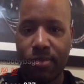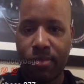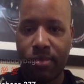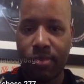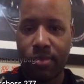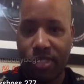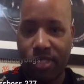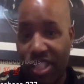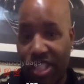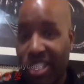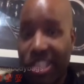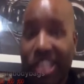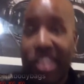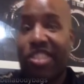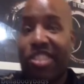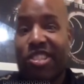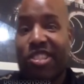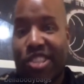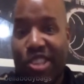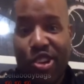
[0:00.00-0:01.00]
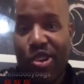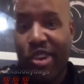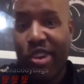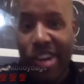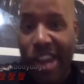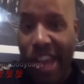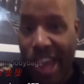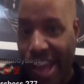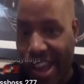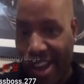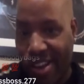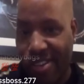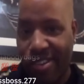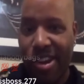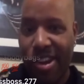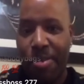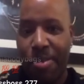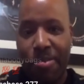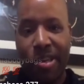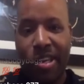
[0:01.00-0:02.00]
She's insecure now
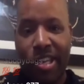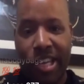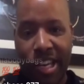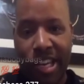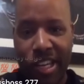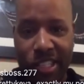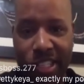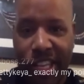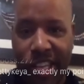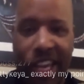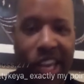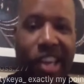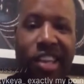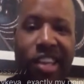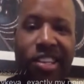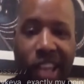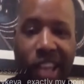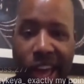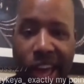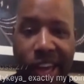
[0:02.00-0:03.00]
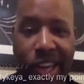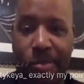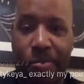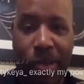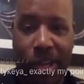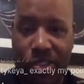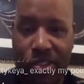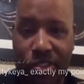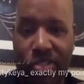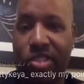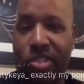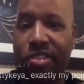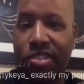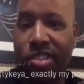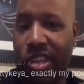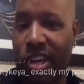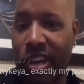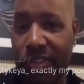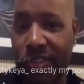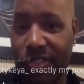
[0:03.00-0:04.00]
because he's liking pictures of,
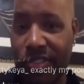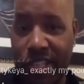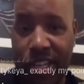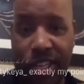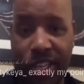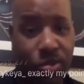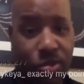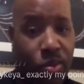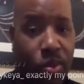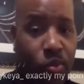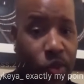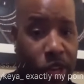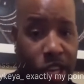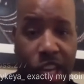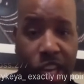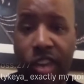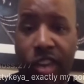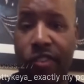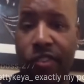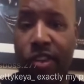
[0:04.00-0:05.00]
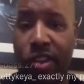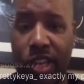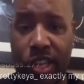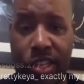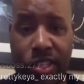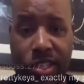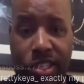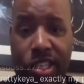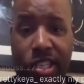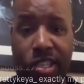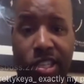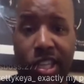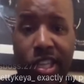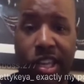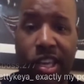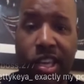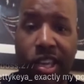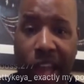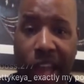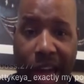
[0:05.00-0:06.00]
of chicks with weave and, and shit that he
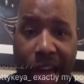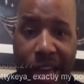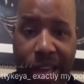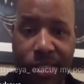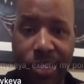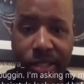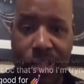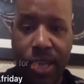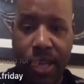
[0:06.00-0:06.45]
likes,